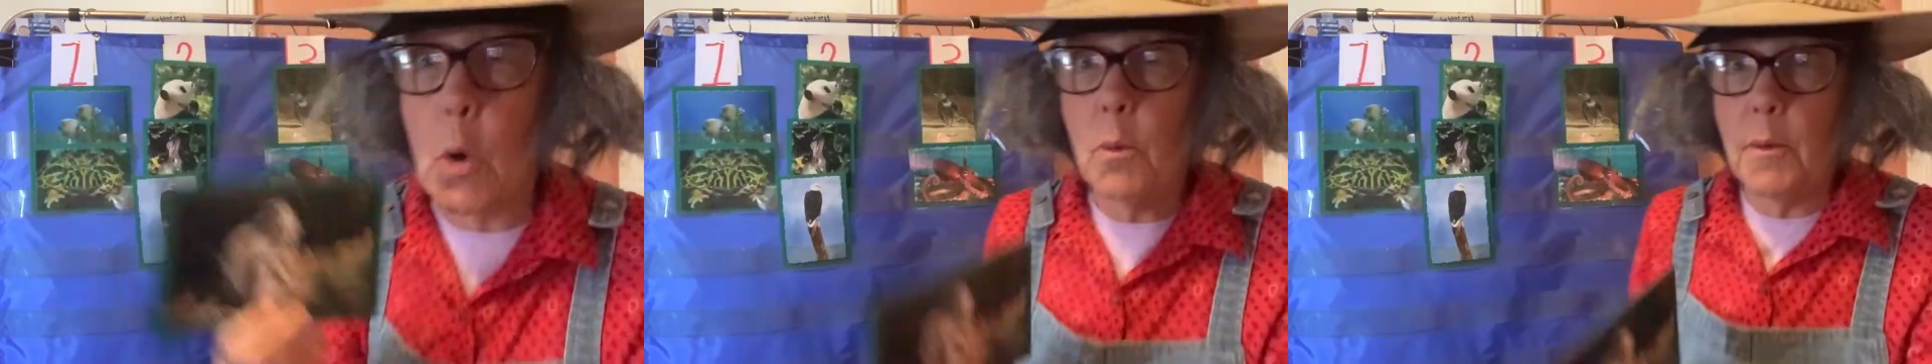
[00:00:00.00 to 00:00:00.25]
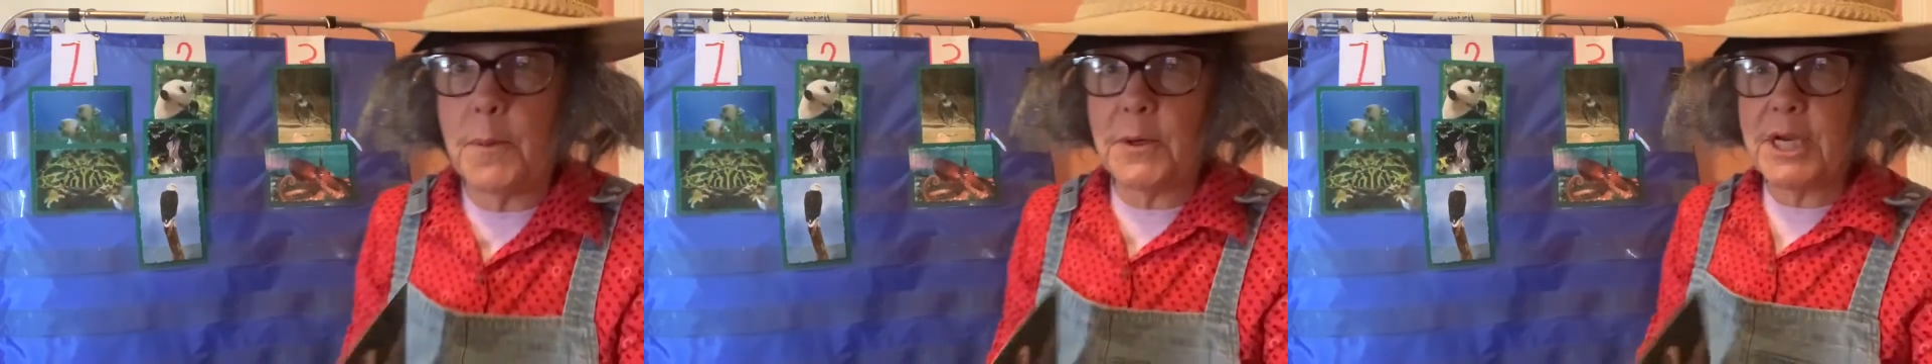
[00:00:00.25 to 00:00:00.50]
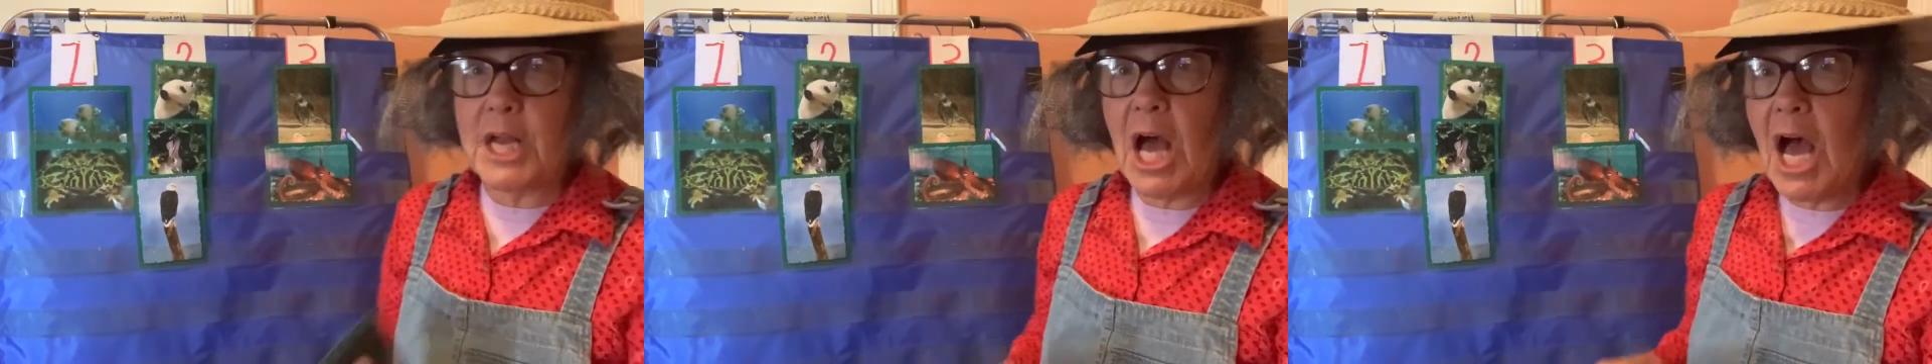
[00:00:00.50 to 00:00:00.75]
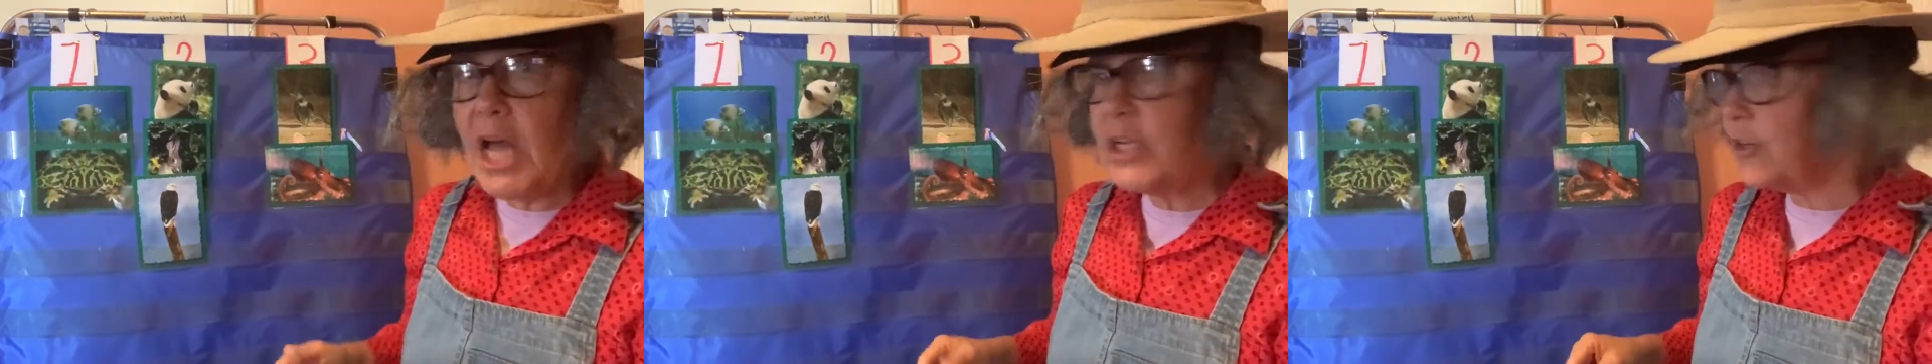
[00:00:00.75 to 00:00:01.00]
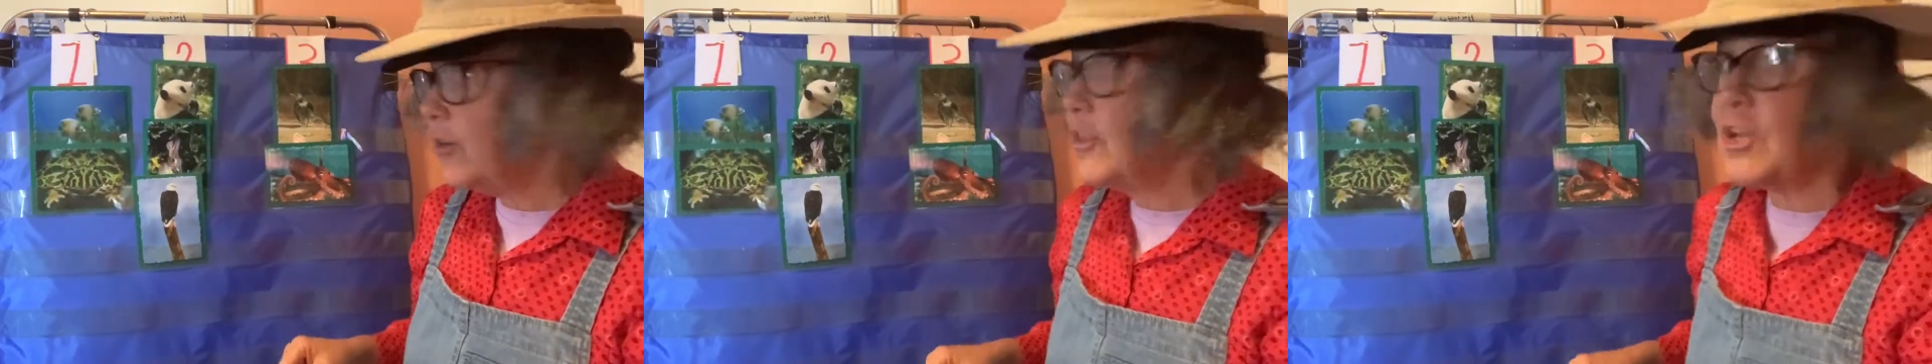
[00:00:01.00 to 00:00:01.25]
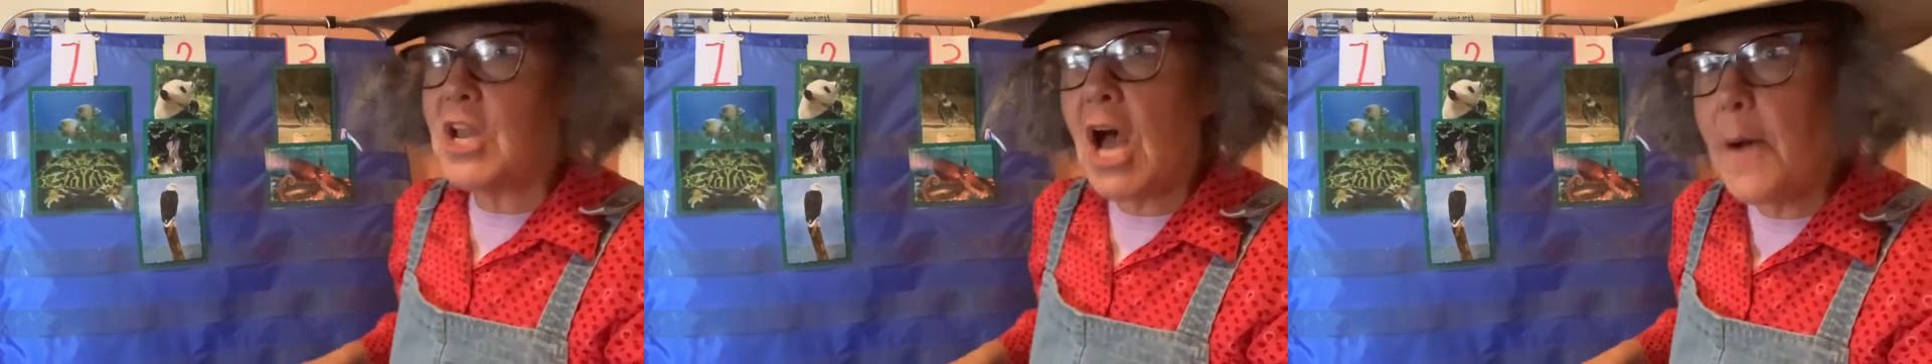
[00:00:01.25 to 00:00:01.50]
We'll put it under
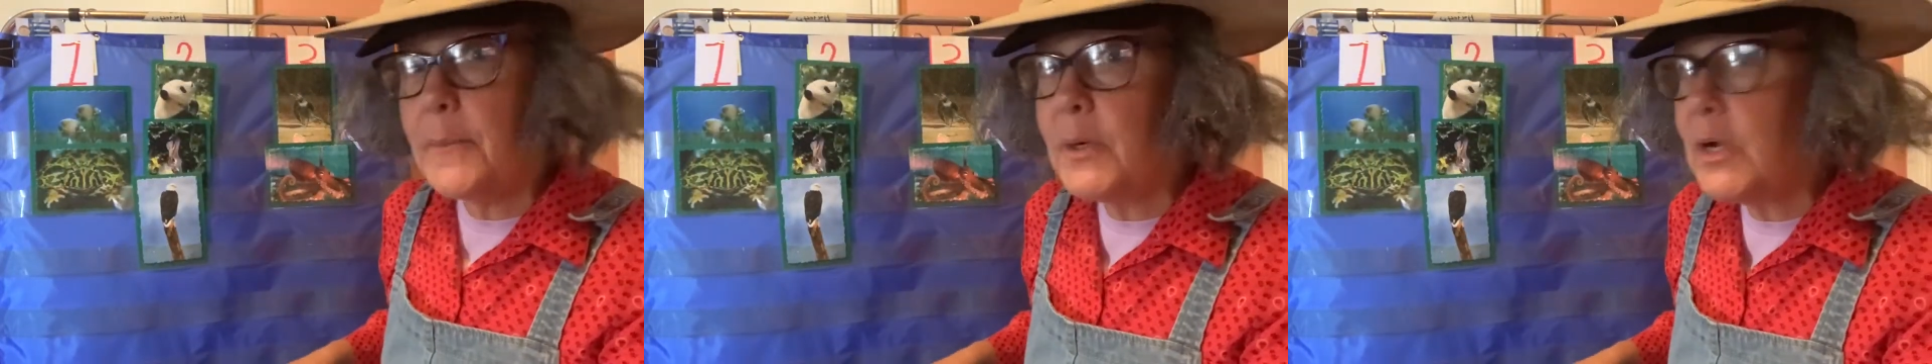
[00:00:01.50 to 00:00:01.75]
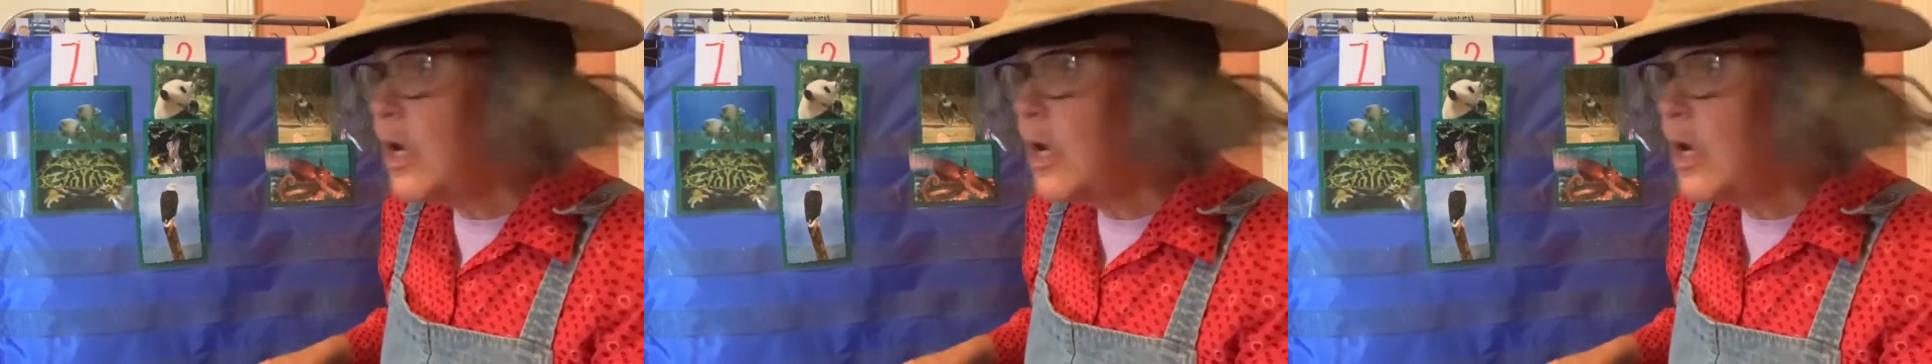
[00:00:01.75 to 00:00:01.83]
the number